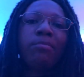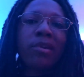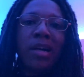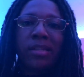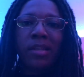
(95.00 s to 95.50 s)
the
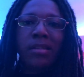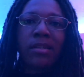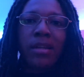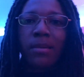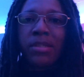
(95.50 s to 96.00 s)

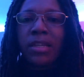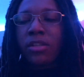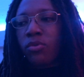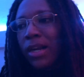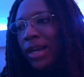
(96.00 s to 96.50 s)
process. You know what I'm
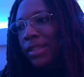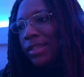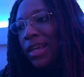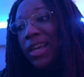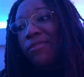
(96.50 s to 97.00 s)
saying? So I got
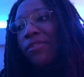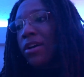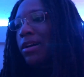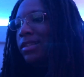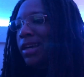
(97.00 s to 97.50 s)
this King
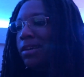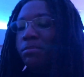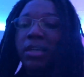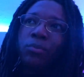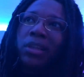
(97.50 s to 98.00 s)
Von
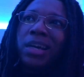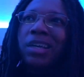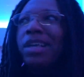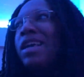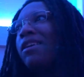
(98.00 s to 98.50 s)
type beat with
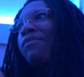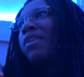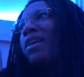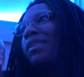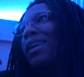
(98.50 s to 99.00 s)
like a King
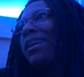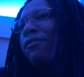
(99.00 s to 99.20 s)
Von type